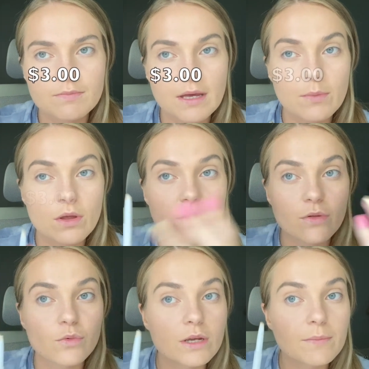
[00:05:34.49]
maybe
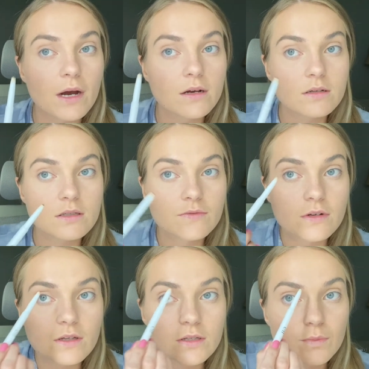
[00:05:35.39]
$3
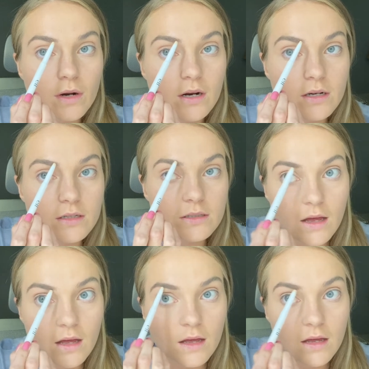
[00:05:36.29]
for this product.
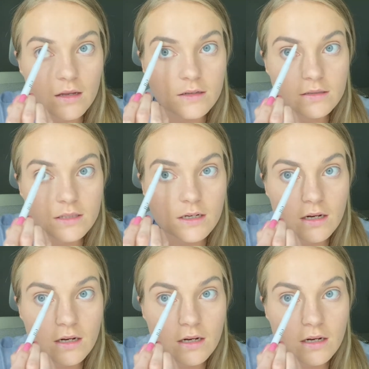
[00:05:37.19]
And